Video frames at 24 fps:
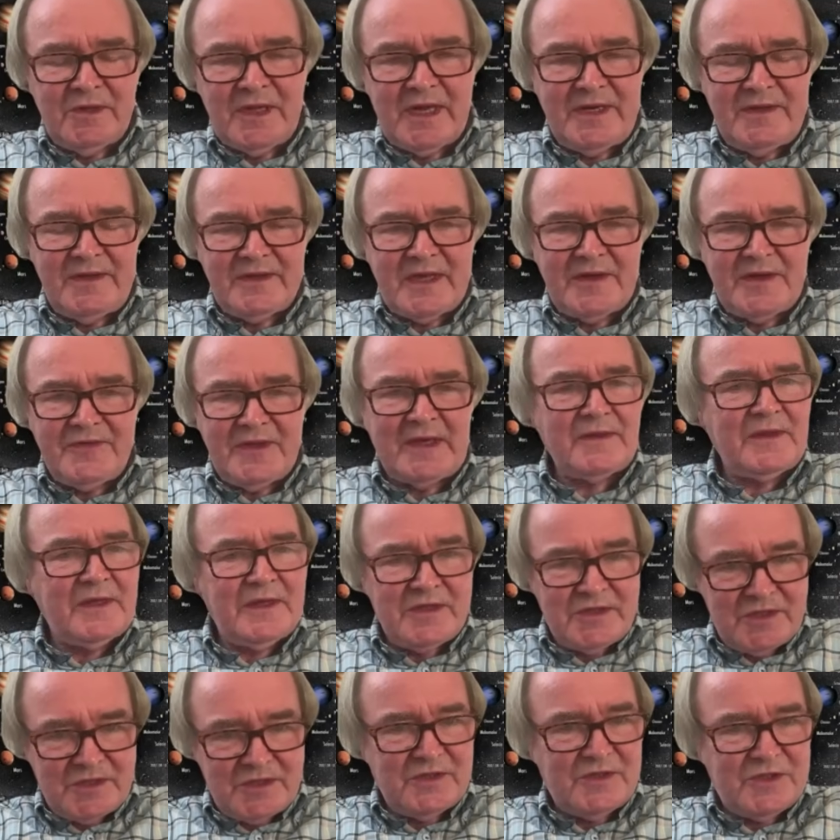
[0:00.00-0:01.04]
they think
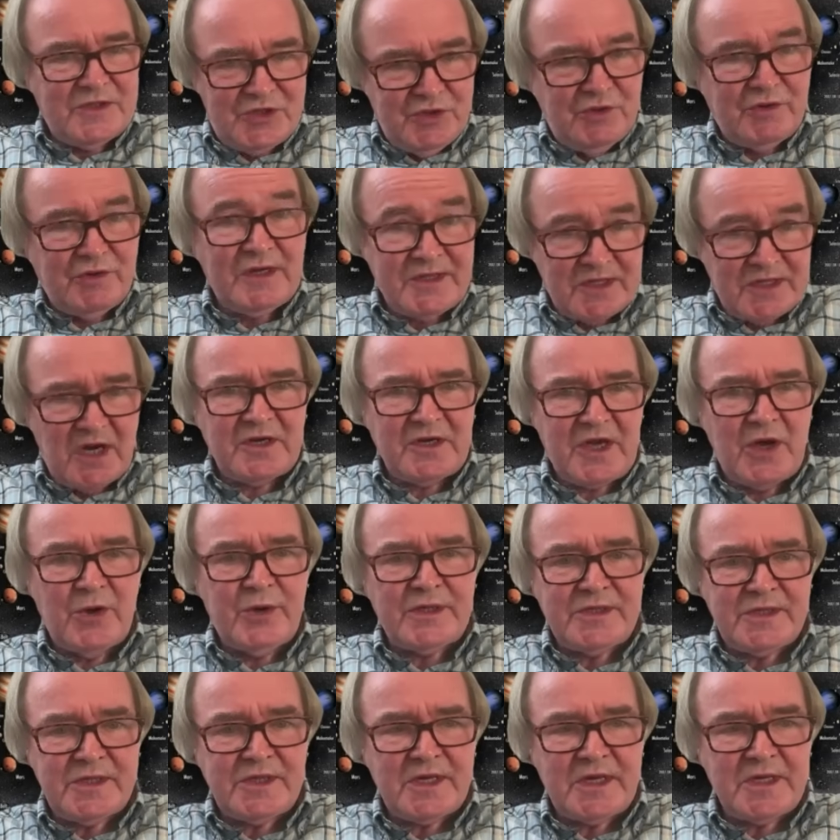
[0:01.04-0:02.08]
these tunings are
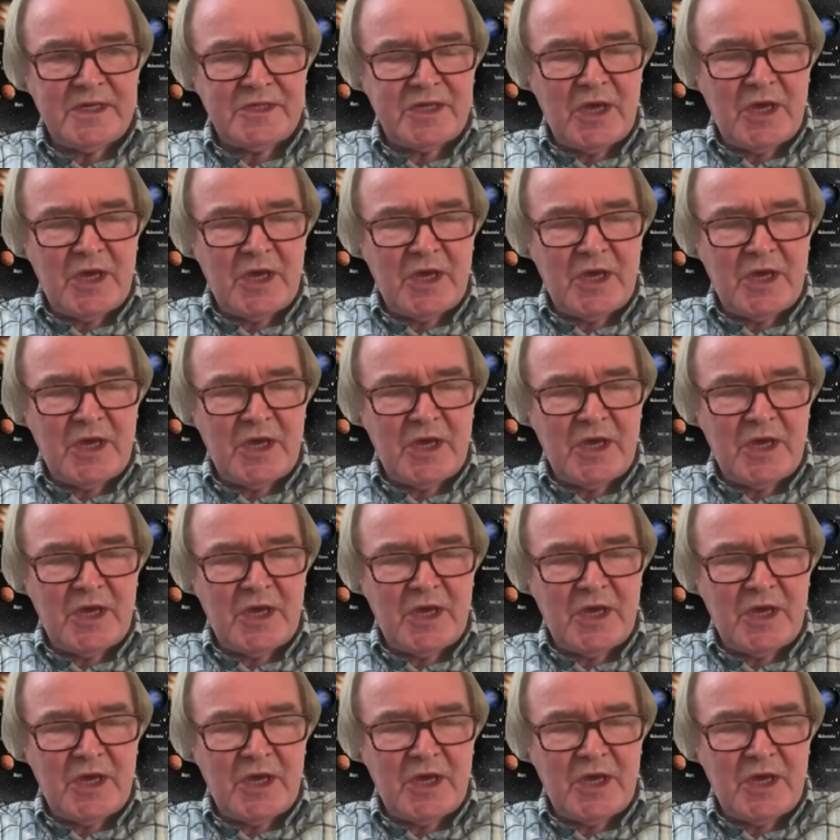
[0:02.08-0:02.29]
coincidence.